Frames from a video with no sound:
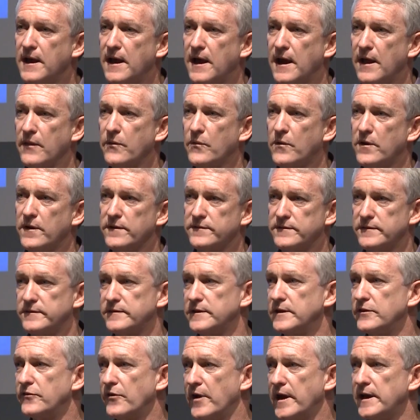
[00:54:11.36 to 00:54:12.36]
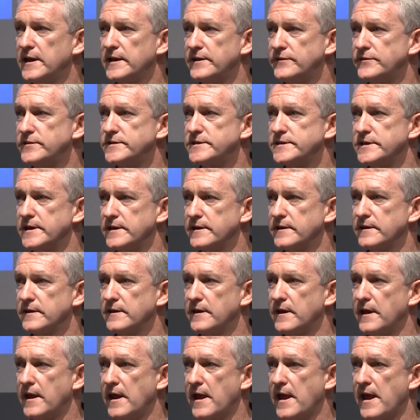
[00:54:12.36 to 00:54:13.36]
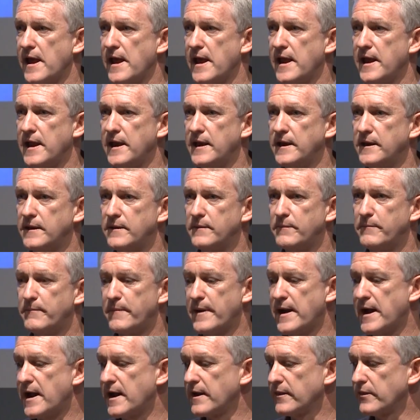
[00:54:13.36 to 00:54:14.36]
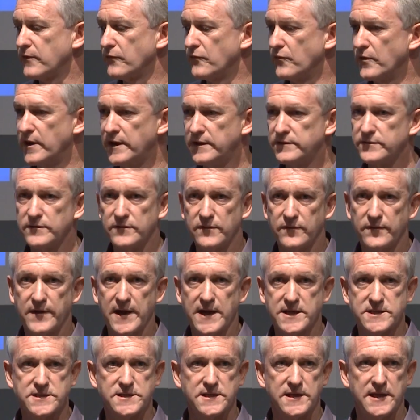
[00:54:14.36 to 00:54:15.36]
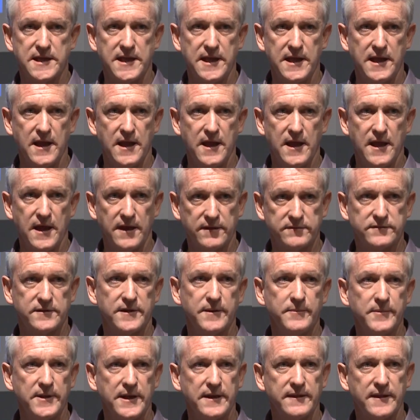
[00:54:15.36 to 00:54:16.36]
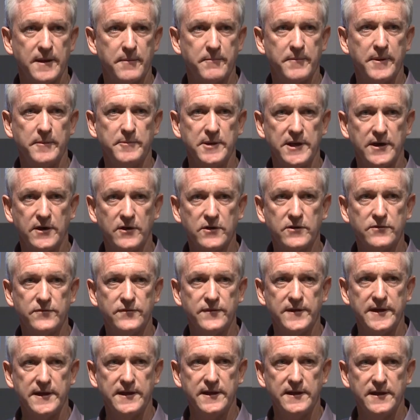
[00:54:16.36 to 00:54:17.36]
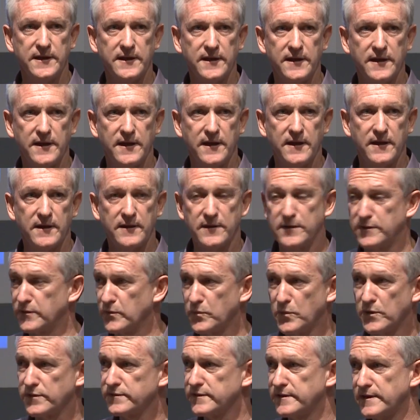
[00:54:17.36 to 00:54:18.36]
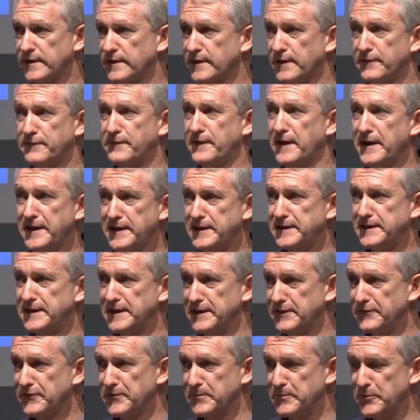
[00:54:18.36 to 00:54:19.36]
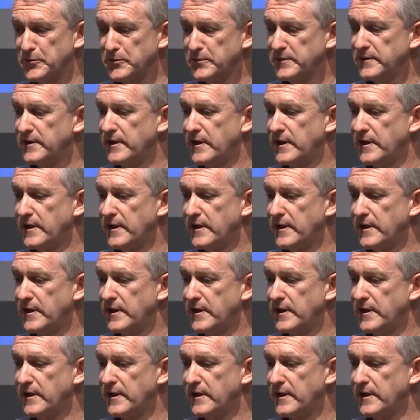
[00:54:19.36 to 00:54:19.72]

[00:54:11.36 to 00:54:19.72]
Otherwise, it's in grey literature. And part of the reason of actually assembling that bibliography, because it wasn't a funded deliverable,